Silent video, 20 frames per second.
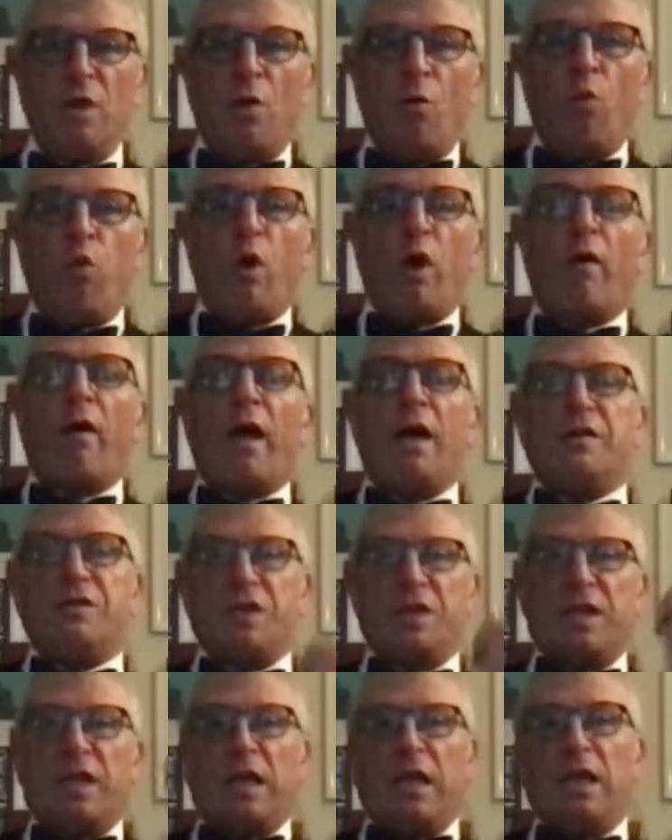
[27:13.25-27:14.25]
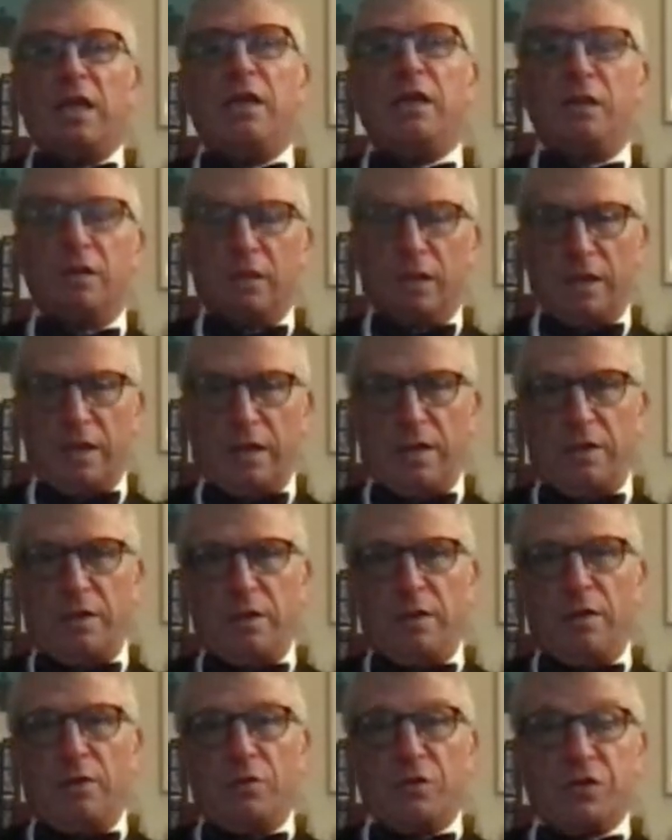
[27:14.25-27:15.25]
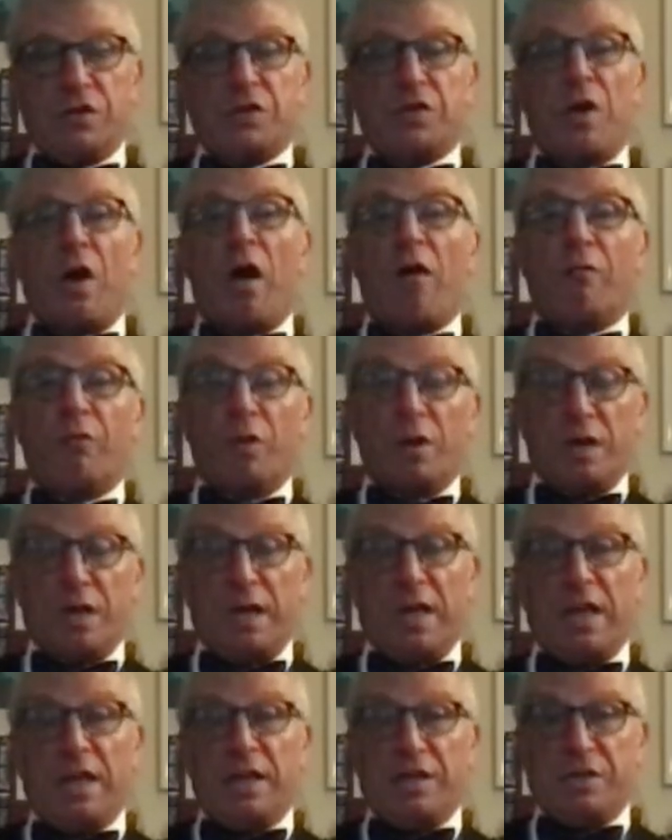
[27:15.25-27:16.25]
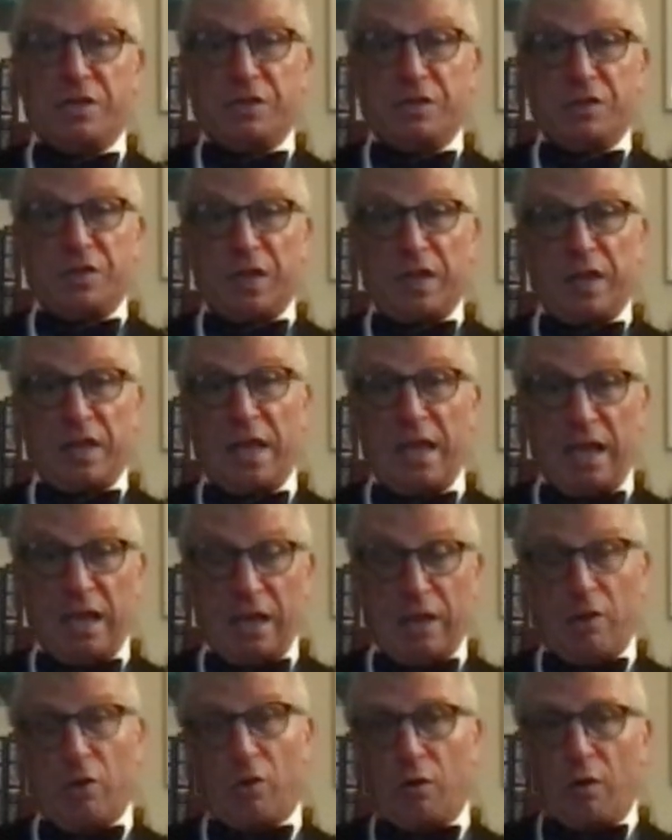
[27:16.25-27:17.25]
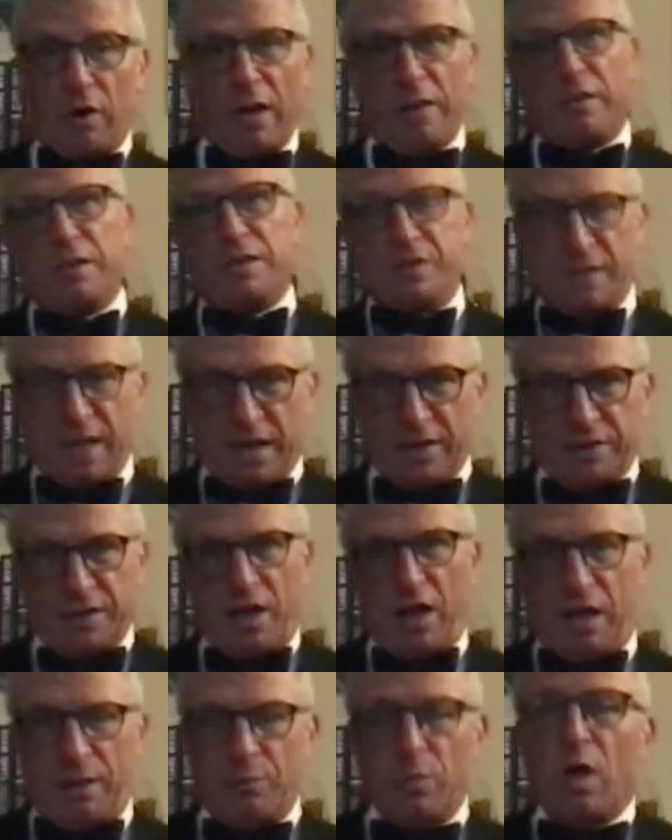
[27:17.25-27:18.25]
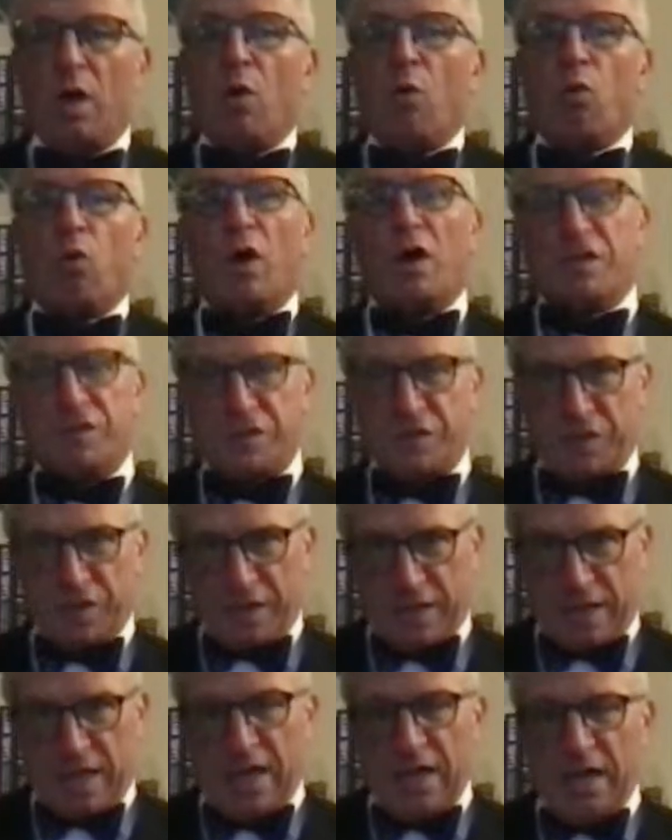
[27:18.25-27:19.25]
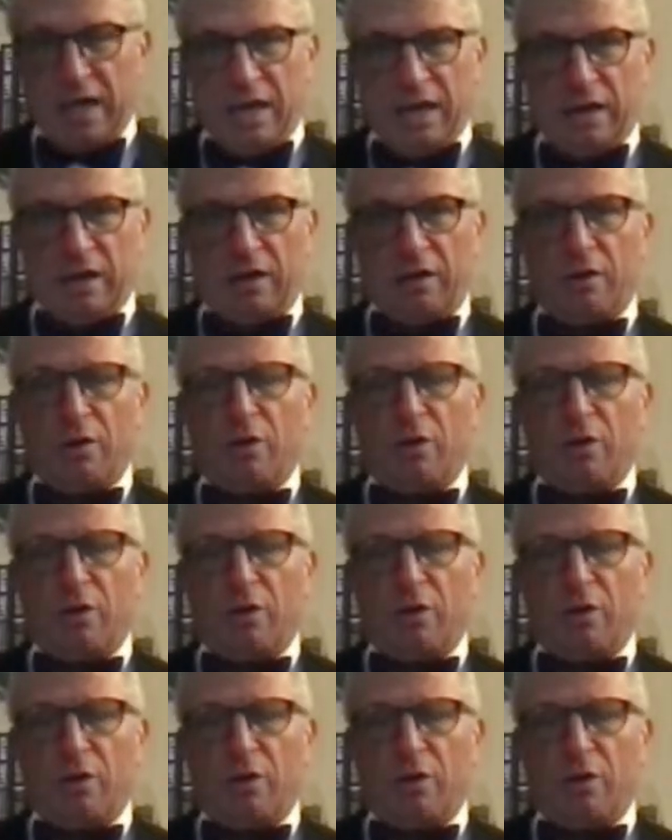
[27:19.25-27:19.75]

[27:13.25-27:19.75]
Whereas in England, the sovereign is the king, or at least that time was the king,